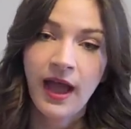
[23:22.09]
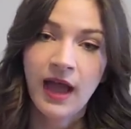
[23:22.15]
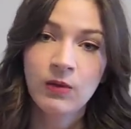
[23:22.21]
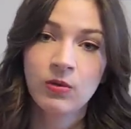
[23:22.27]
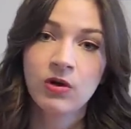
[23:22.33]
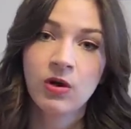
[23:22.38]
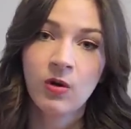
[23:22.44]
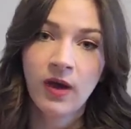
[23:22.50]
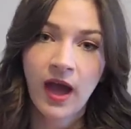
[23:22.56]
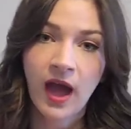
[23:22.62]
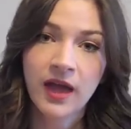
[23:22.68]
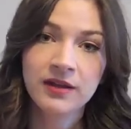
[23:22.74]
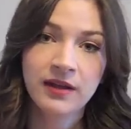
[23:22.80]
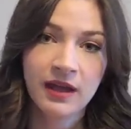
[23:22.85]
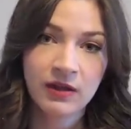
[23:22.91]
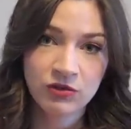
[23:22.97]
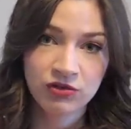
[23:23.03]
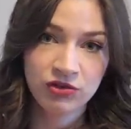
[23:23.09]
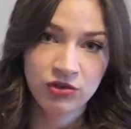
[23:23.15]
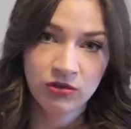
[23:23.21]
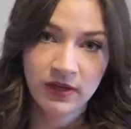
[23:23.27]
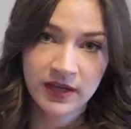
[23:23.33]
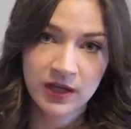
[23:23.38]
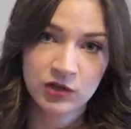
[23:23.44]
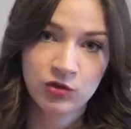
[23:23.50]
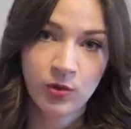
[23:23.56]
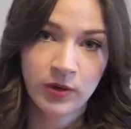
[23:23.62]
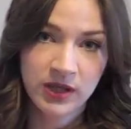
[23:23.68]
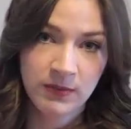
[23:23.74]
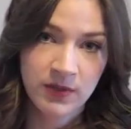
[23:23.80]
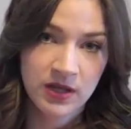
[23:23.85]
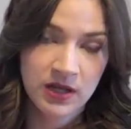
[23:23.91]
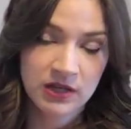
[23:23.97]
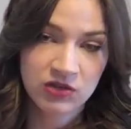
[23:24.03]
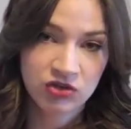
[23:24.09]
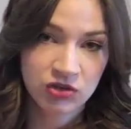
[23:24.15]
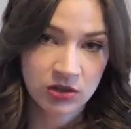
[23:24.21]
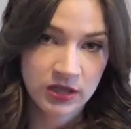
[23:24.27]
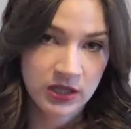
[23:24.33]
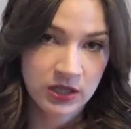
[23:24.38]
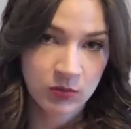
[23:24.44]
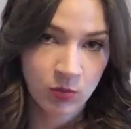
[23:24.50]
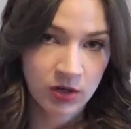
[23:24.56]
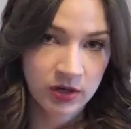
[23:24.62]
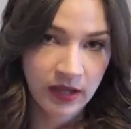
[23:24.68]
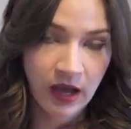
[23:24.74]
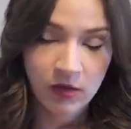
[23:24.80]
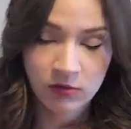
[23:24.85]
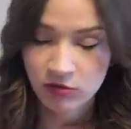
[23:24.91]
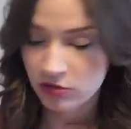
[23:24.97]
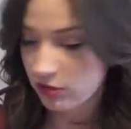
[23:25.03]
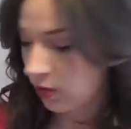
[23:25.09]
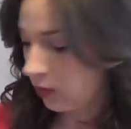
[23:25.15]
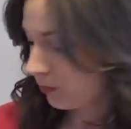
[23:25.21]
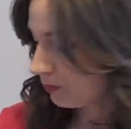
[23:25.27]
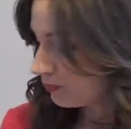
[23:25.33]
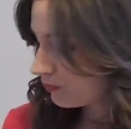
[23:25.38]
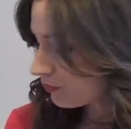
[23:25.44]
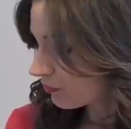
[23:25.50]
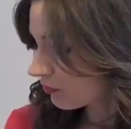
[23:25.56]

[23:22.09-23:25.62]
I will go ahead and I'll do like a 20-minute Jillian workout. So